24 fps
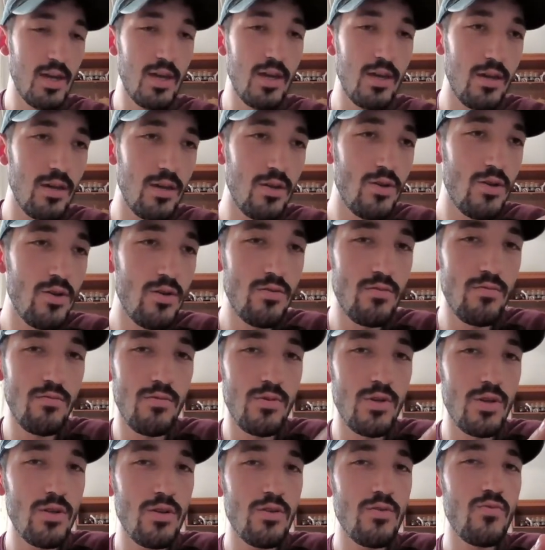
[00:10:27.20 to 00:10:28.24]
you
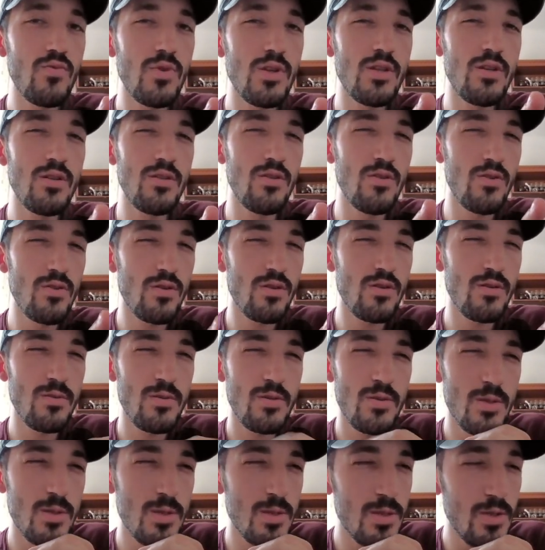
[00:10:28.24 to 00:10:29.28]
don't really look
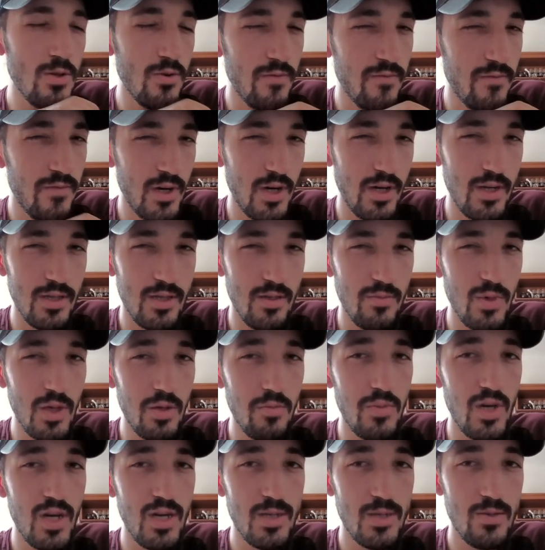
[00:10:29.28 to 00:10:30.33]
so fine to
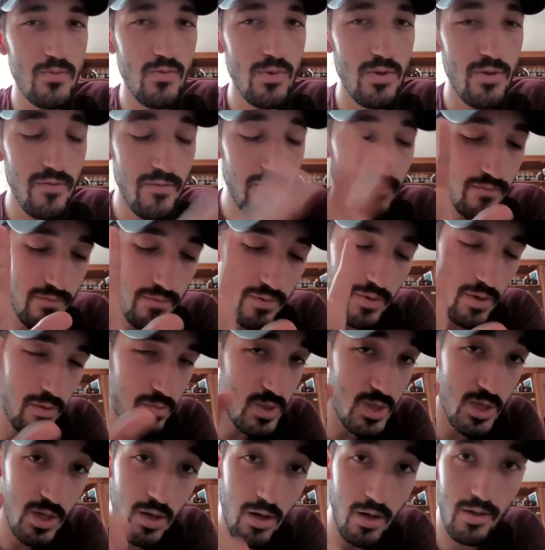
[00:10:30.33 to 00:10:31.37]
me, Masked Wolf.
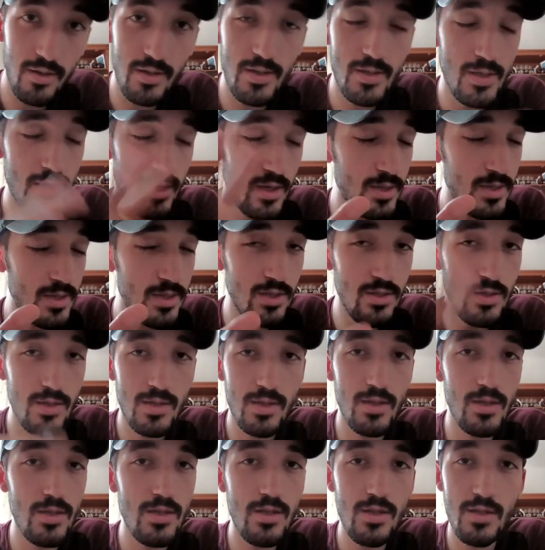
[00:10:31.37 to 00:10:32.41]
I'm sorry. It's
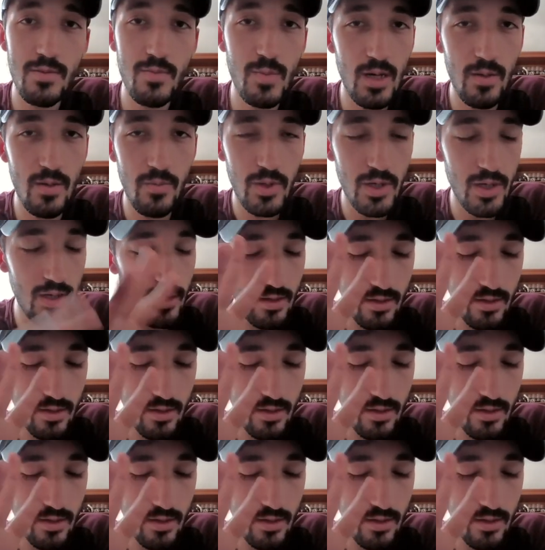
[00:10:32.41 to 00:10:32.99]
just my opinion.